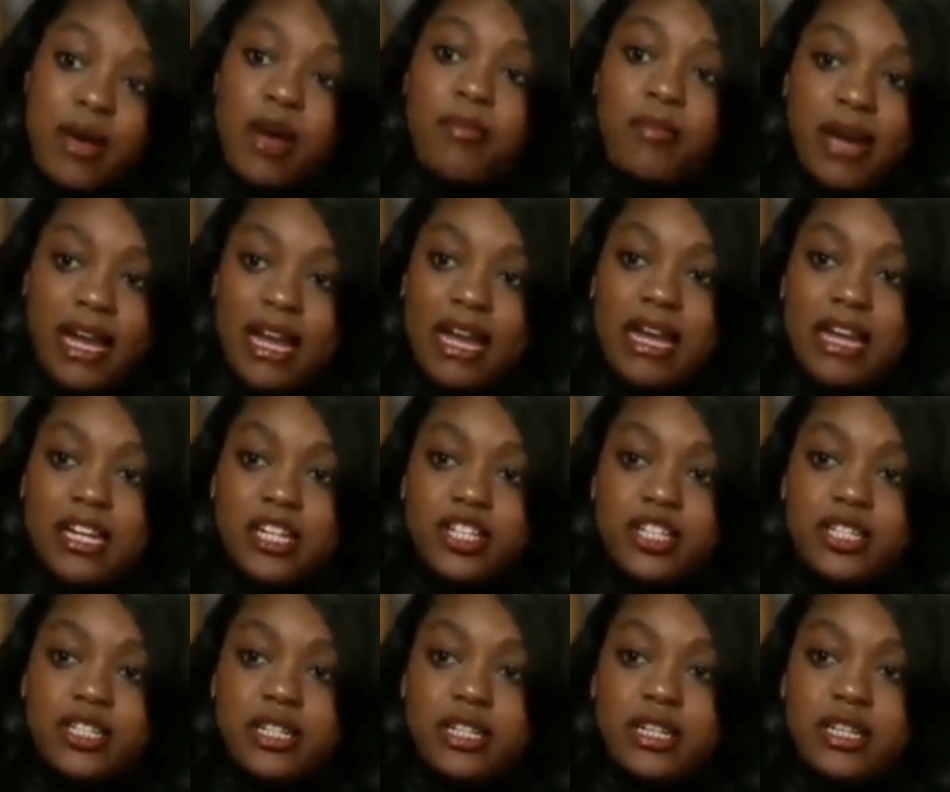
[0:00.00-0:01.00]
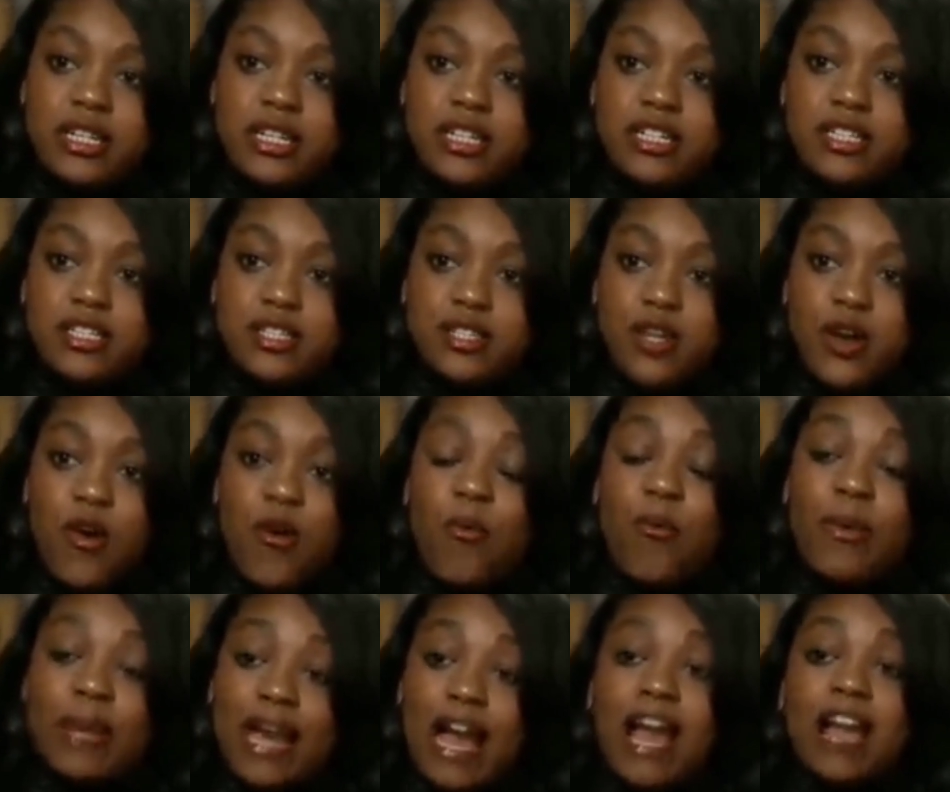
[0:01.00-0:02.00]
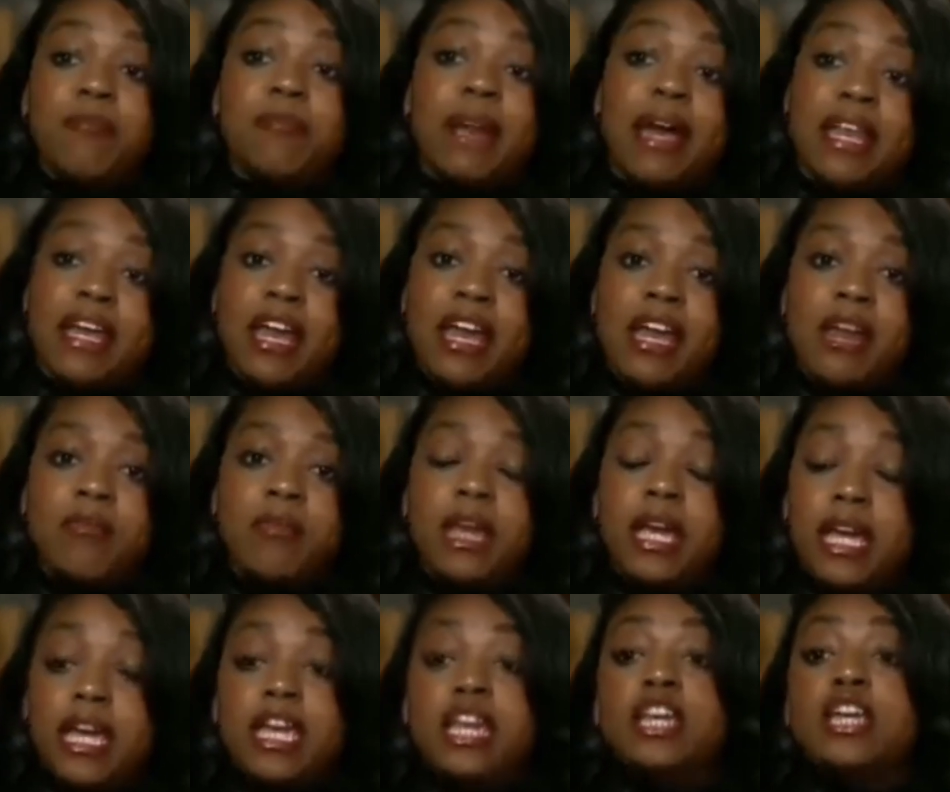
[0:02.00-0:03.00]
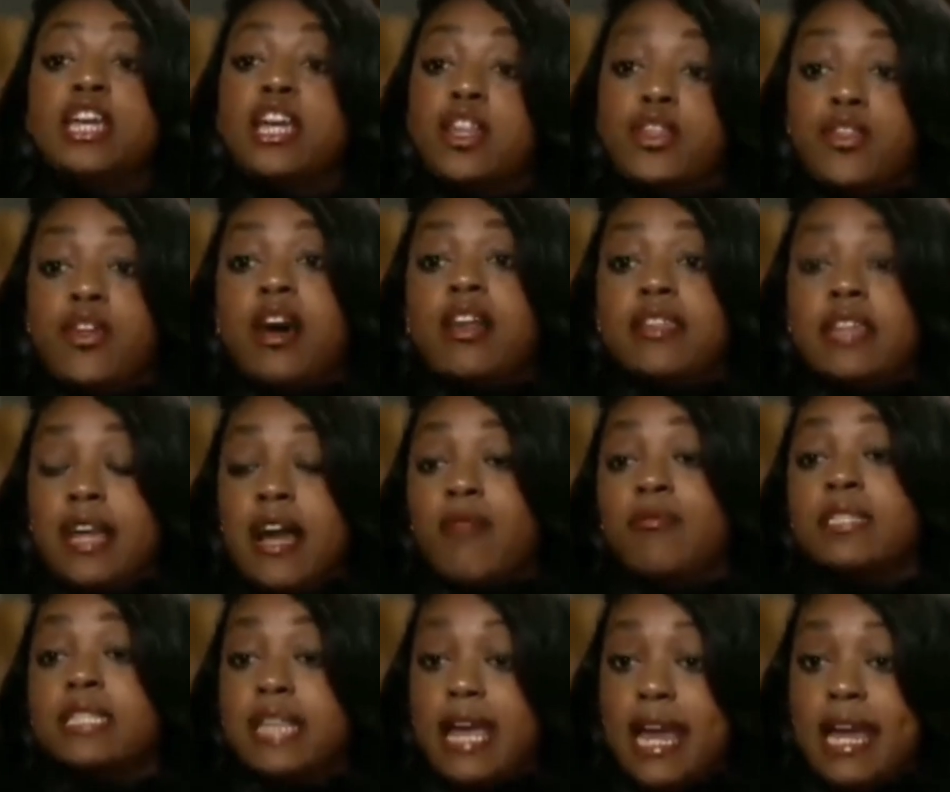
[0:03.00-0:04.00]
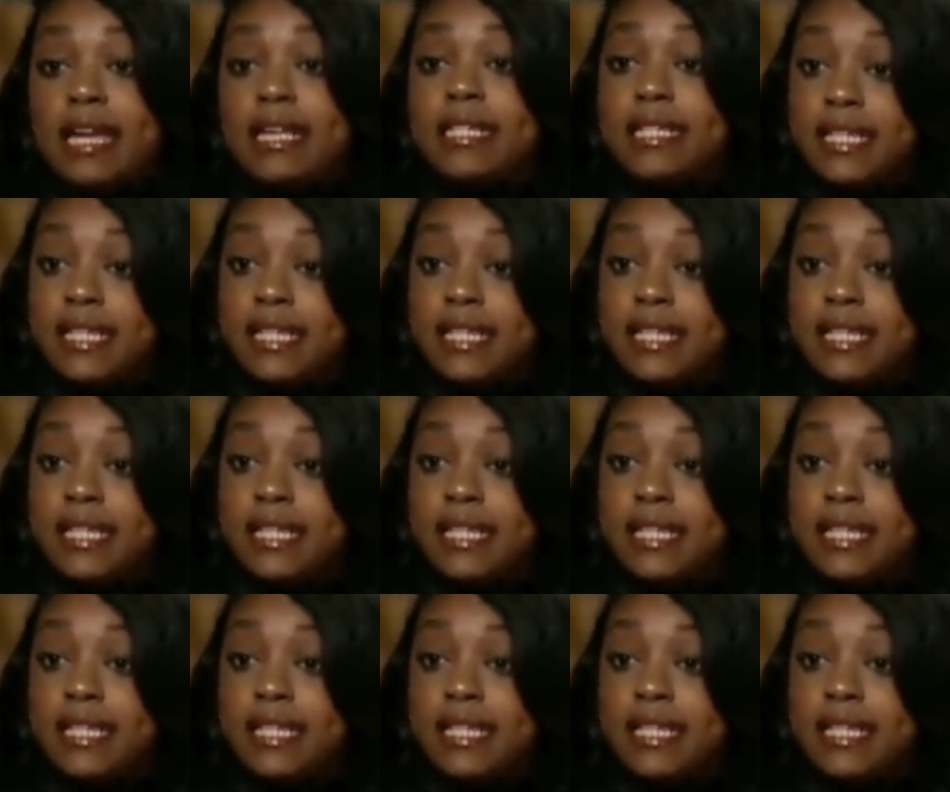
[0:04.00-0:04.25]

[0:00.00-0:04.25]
That's one of our major problems, is that we feel